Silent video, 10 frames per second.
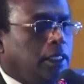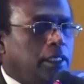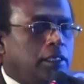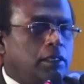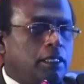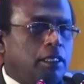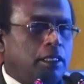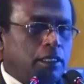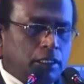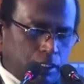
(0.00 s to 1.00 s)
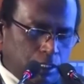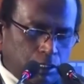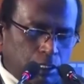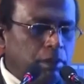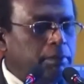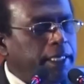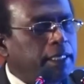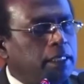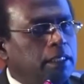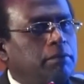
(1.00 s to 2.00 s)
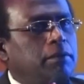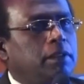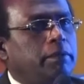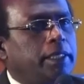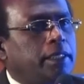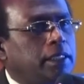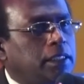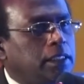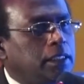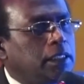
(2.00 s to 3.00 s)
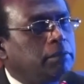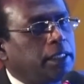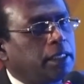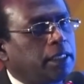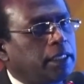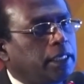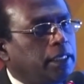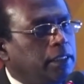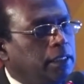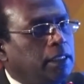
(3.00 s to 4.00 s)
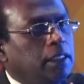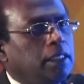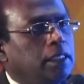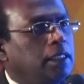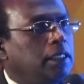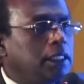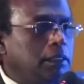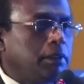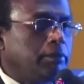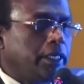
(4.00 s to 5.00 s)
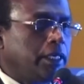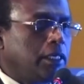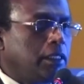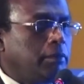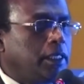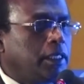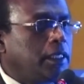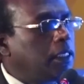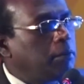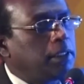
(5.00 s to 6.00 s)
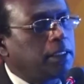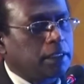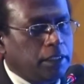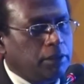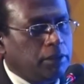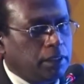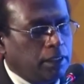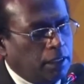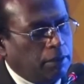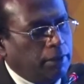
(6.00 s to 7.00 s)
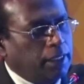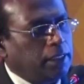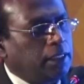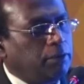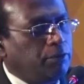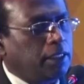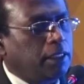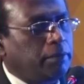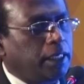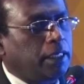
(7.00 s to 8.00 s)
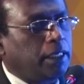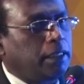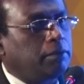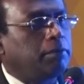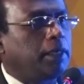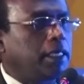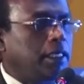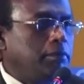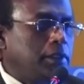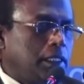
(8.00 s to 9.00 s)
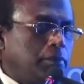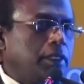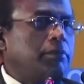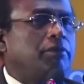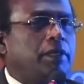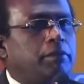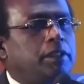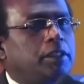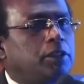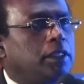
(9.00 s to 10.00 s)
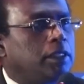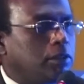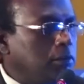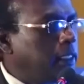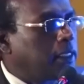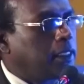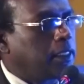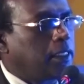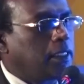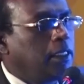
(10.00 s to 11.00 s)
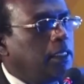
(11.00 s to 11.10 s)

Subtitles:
In a normal myocardium, it is rich in mitochondria. In ischemic myocardium, the mitochondrial number is reduced, whereas in infarcted myocardium, the myocardium is replaced by fibrous tissue. There is no mitochondria.